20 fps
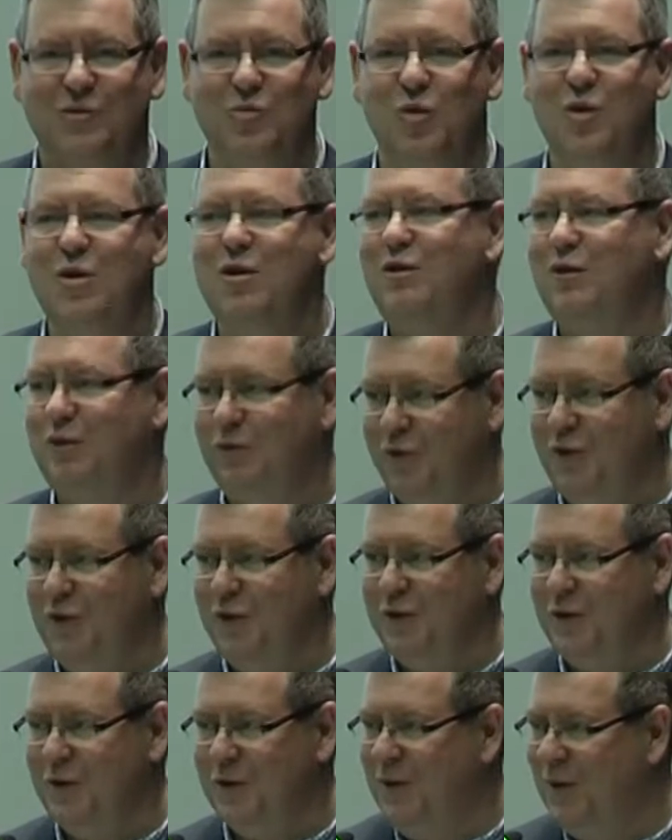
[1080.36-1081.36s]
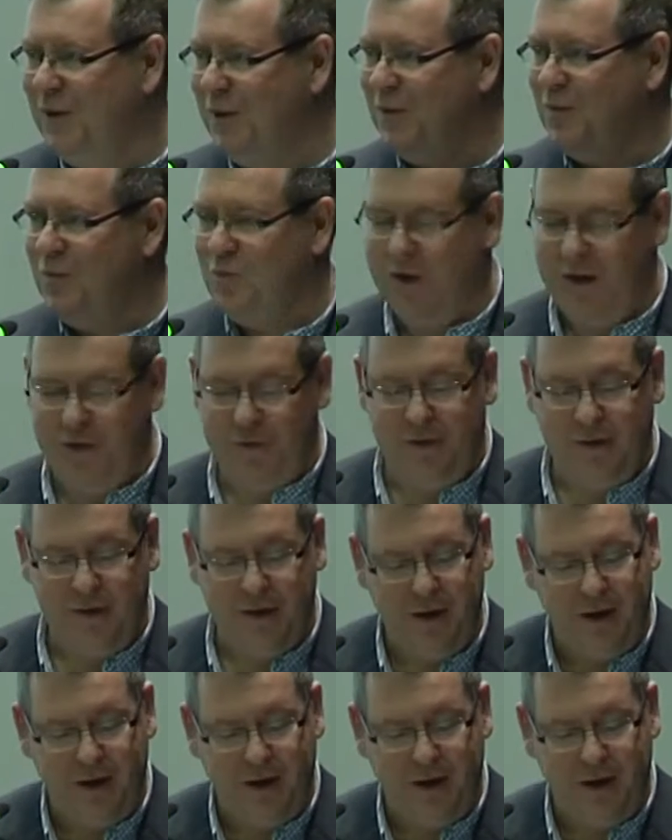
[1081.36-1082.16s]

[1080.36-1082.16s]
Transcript: worldview with